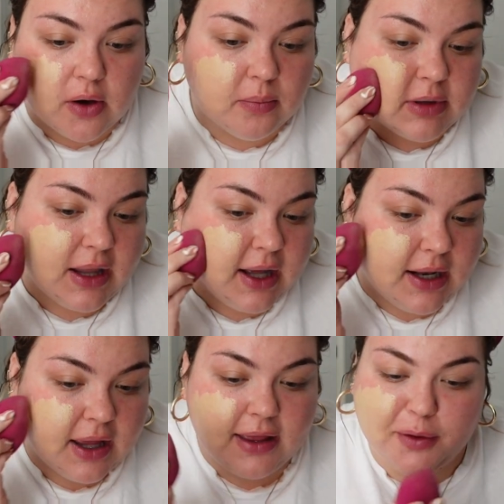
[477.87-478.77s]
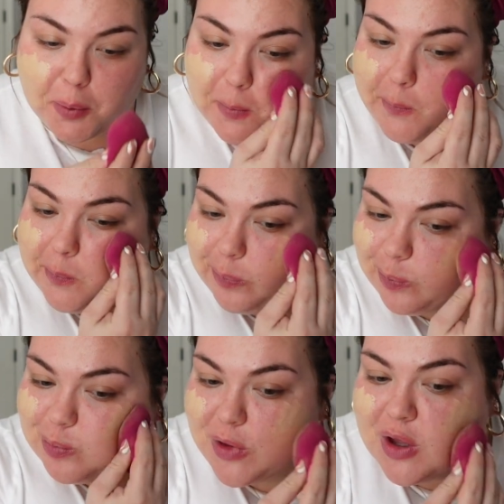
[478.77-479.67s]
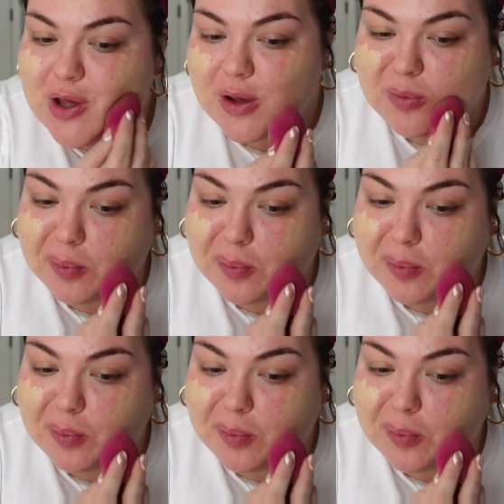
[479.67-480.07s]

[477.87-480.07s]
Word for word: I'm glad I am